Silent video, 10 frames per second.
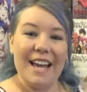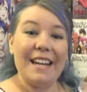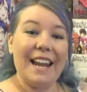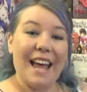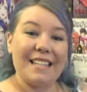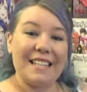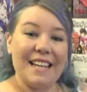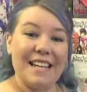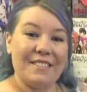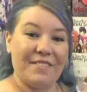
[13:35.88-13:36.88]
And
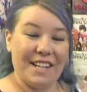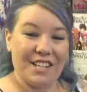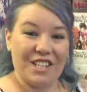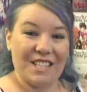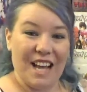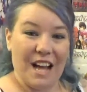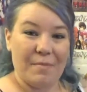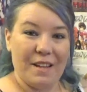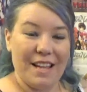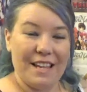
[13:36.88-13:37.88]
lastly, to finish us up,